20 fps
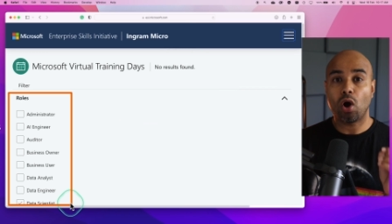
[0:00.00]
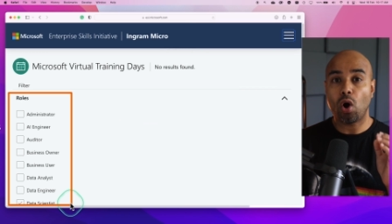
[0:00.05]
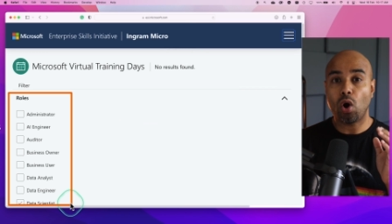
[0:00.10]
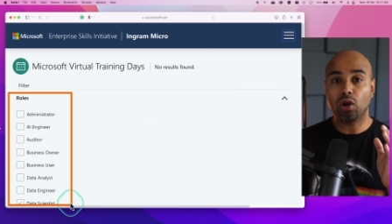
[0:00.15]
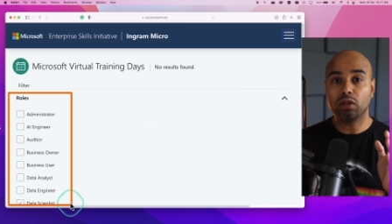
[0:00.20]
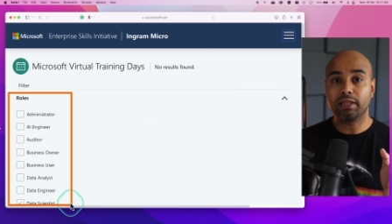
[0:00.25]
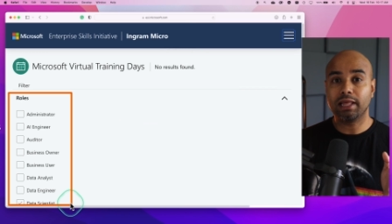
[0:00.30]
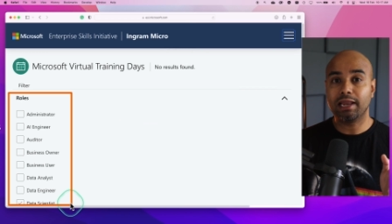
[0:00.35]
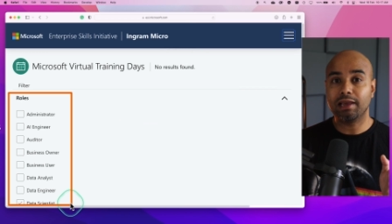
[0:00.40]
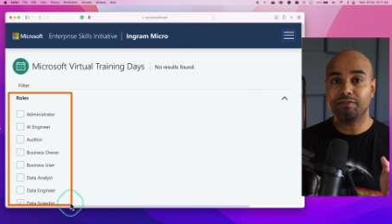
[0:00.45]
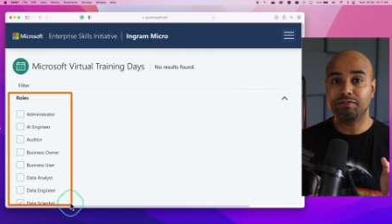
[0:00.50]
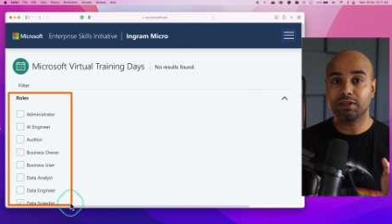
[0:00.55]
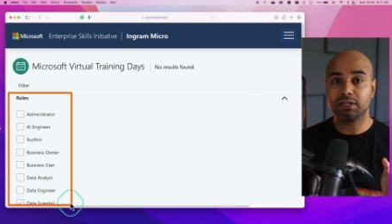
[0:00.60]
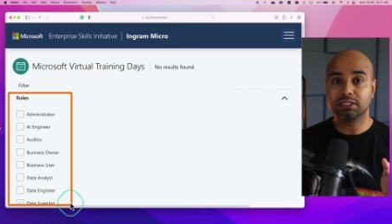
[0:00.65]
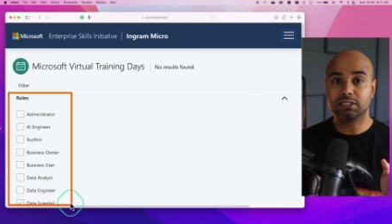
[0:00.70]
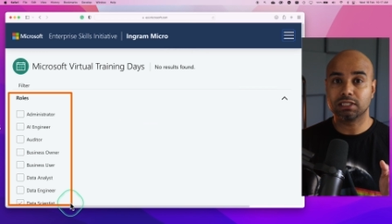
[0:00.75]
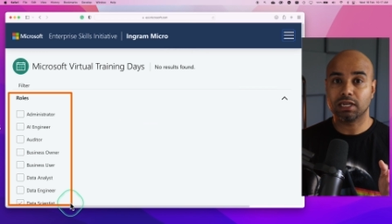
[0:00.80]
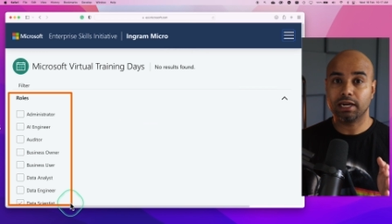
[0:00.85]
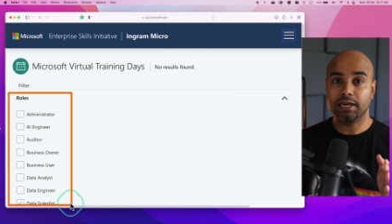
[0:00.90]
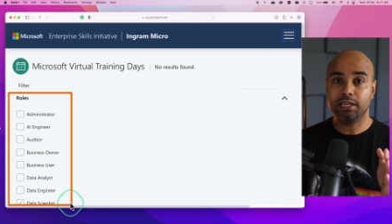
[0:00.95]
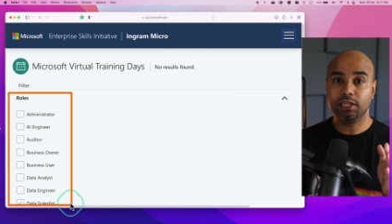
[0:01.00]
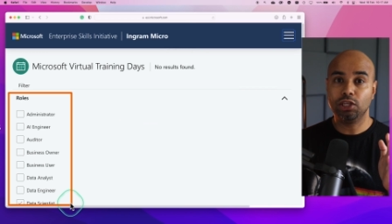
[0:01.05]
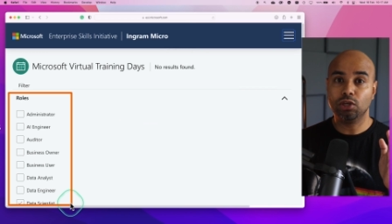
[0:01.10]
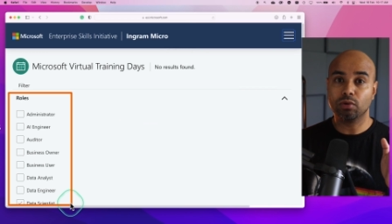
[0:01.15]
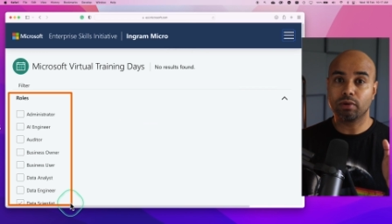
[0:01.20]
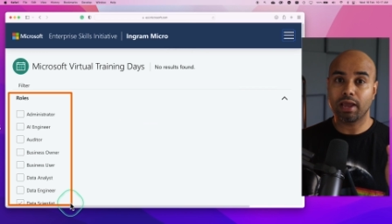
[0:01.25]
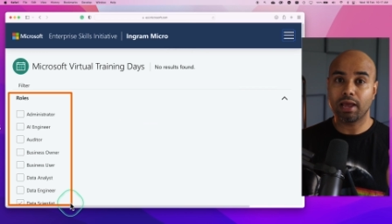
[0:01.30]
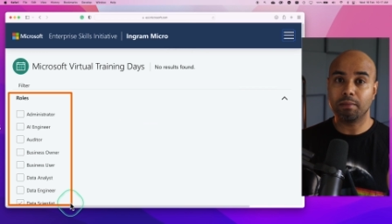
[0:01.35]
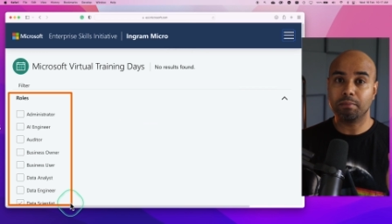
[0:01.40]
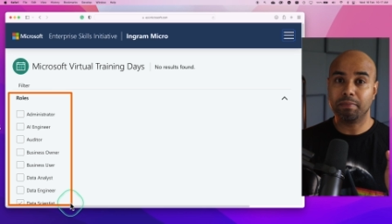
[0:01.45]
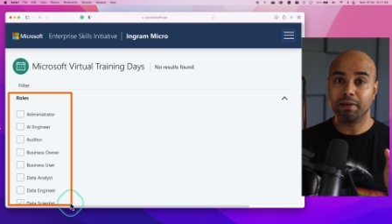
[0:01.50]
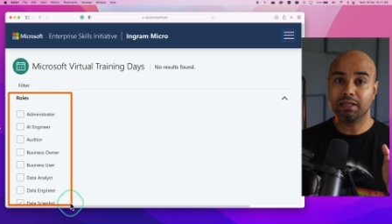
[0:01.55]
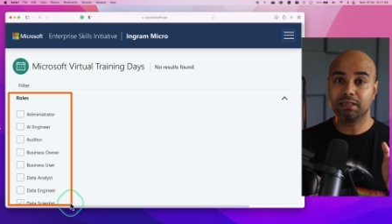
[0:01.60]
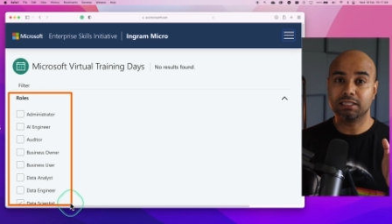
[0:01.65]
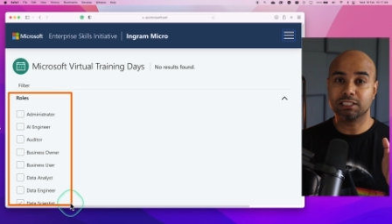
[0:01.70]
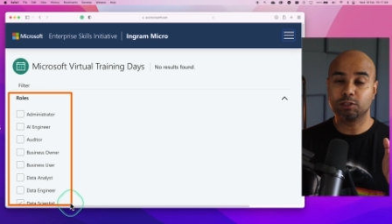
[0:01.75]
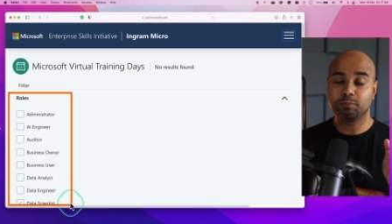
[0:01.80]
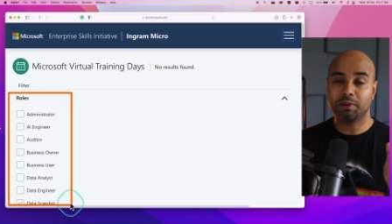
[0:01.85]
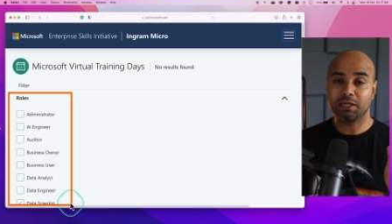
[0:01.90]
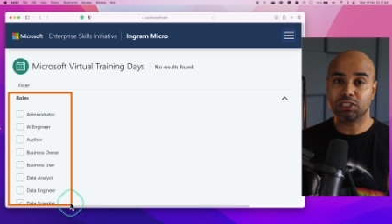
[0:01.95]
On the left hand side, you can
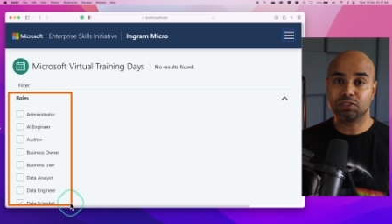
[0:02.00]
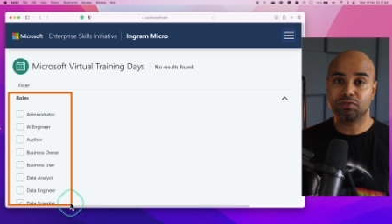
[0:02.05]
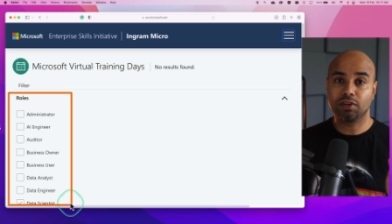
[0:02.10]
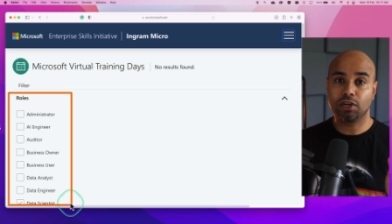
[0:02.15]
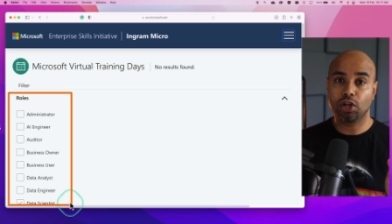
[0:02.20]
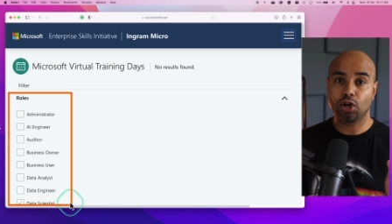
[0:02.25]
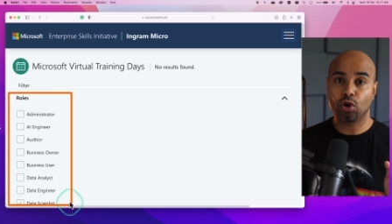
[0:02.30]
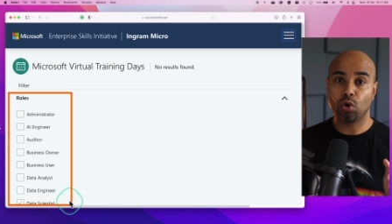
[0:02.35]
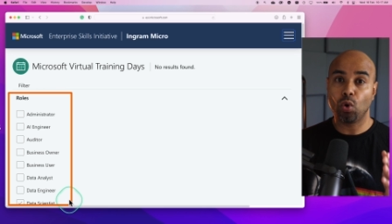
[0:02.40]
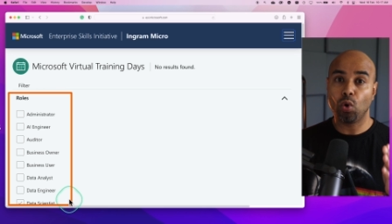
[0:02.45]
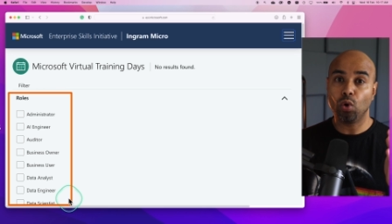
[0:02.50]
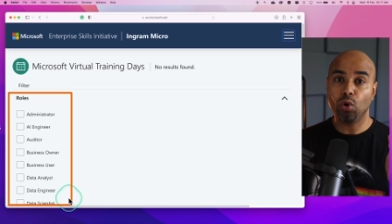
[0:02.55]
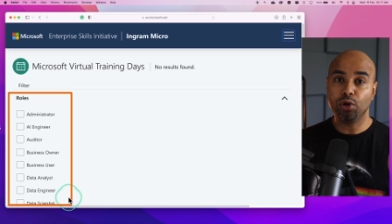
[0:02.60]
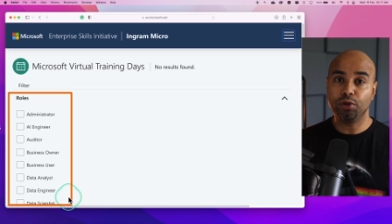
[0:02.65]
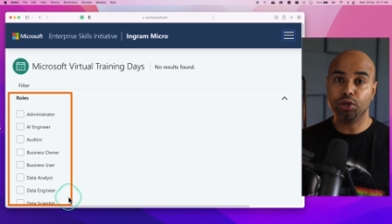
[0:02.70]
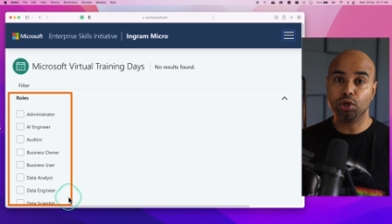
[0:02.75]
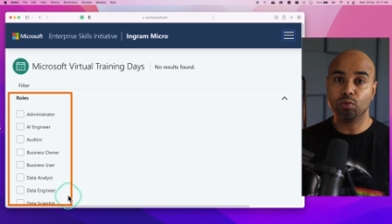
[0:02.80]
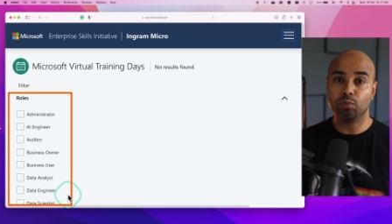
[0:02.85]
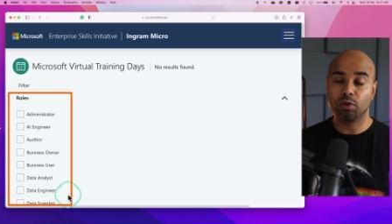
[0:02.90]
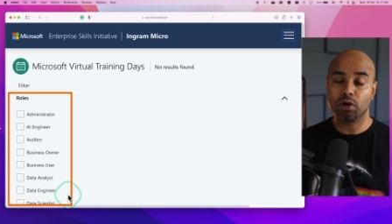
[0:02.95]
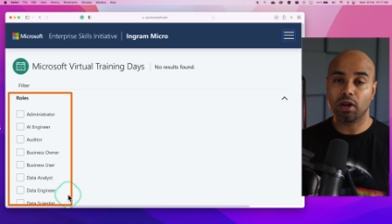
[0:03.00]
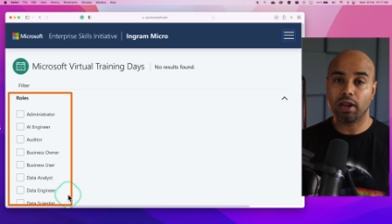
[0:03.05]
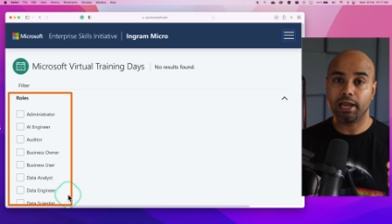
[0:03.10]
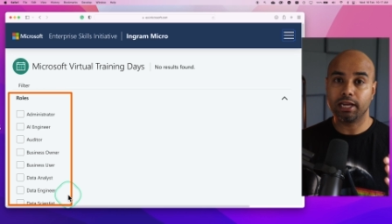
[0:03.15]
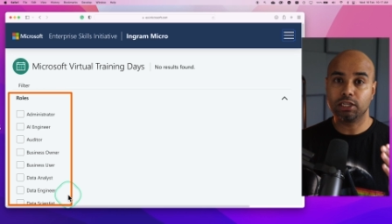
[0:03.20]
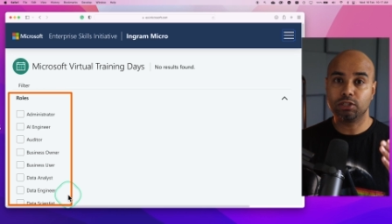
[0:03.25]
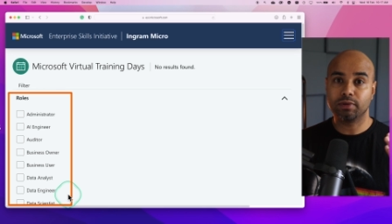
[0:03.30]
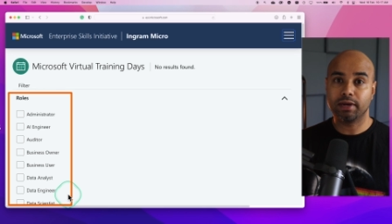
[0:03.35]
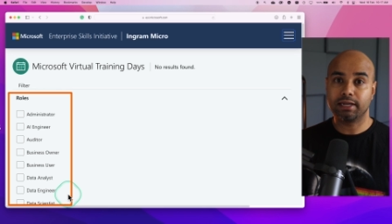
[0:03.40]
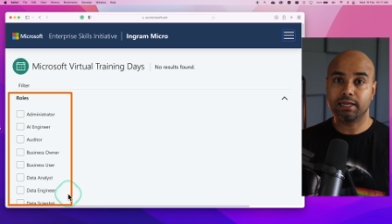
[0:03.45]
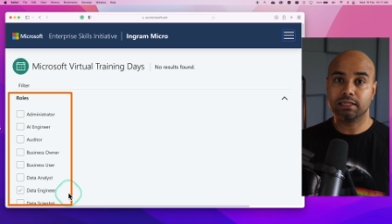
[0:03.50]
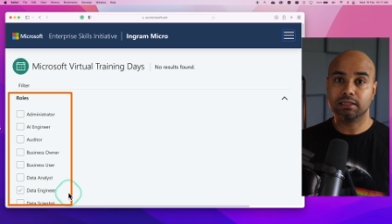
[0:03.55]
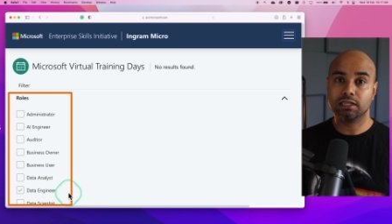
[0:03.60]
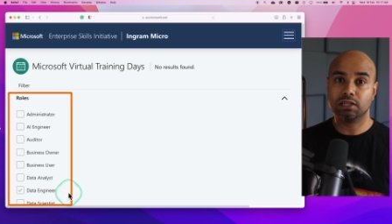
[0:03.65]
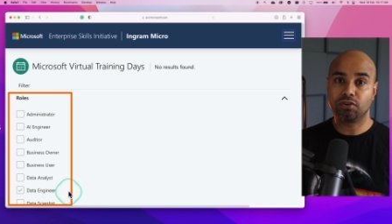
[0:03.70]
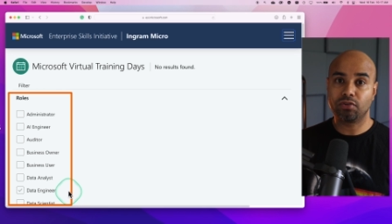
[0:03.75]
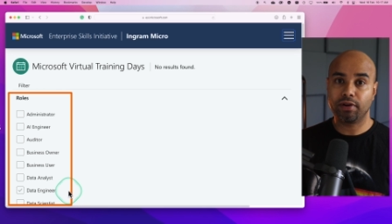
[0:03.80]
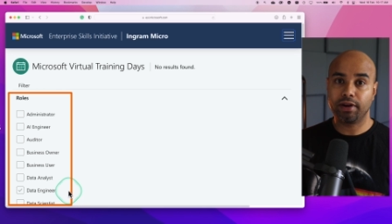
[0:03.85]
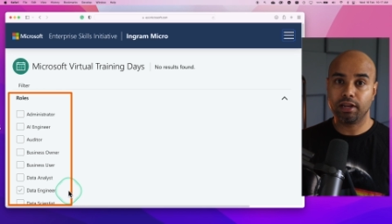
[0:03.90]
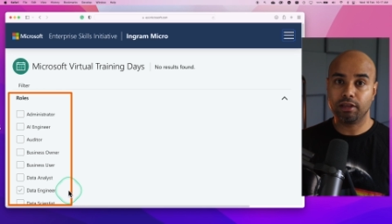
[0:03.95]
pick the specific role you would like to attend
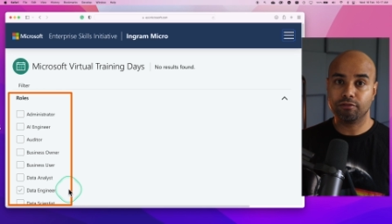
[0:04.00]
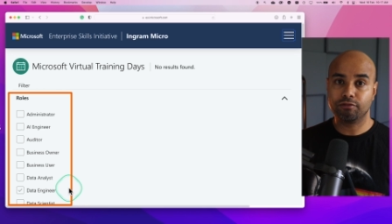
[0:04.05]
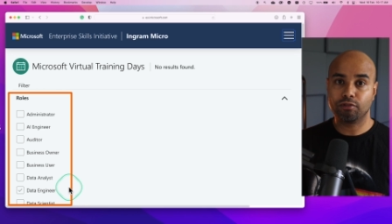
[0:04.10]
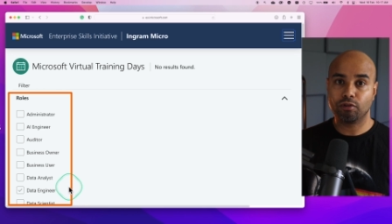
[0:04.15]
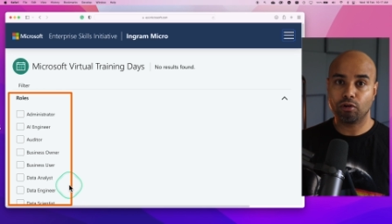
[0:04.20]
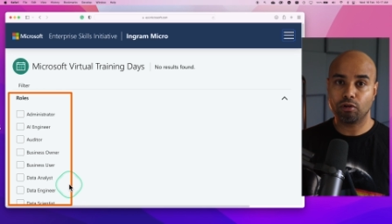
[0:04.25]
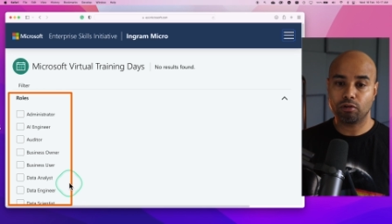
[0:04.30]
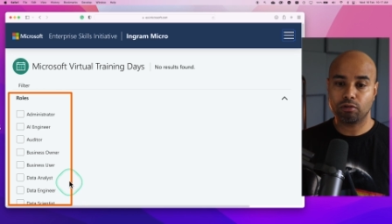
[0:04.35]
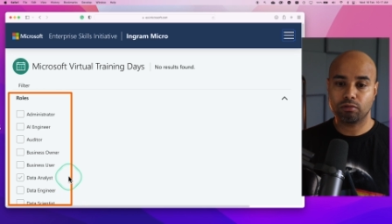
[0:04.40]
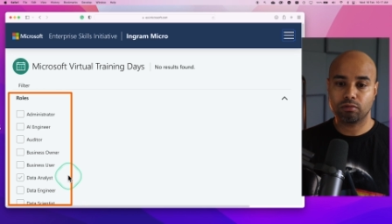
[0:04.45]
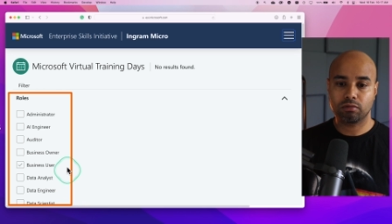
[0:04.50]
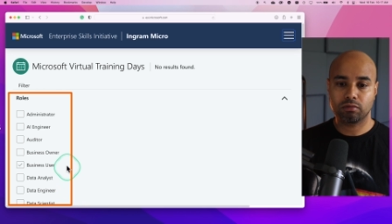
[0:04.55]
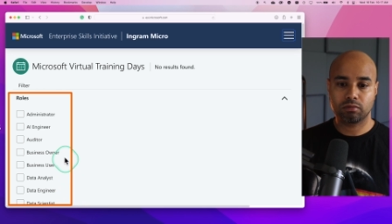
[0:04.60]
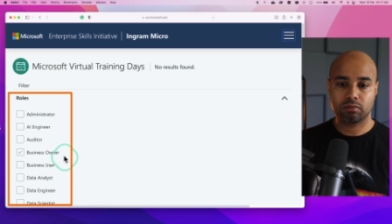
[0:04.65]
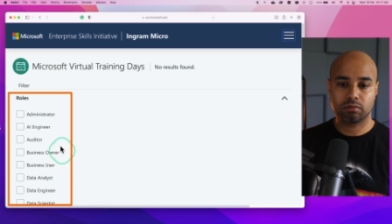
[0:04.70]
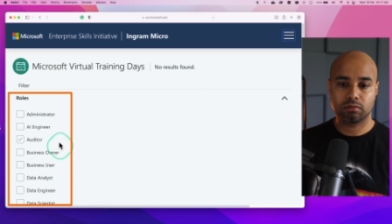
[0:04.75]
the training for.